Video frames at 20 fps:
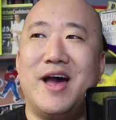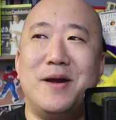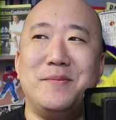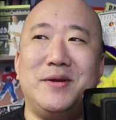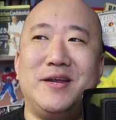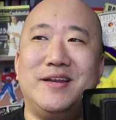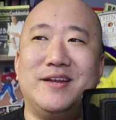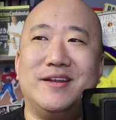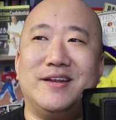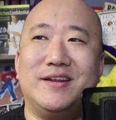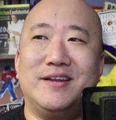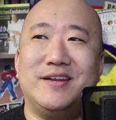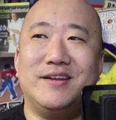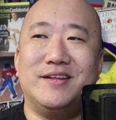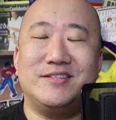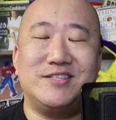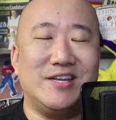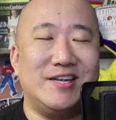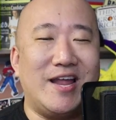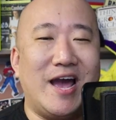I mean,
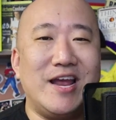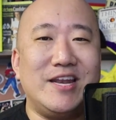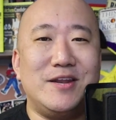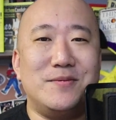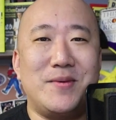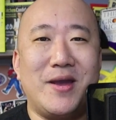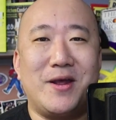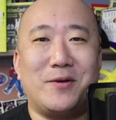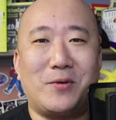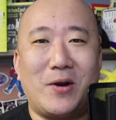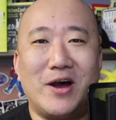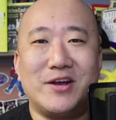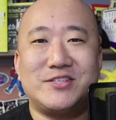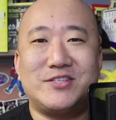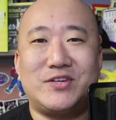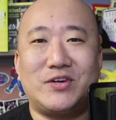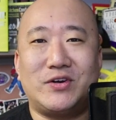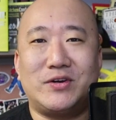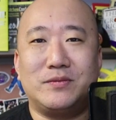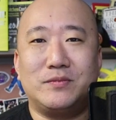it's a 90-man
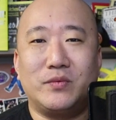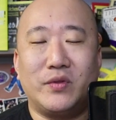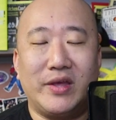roster.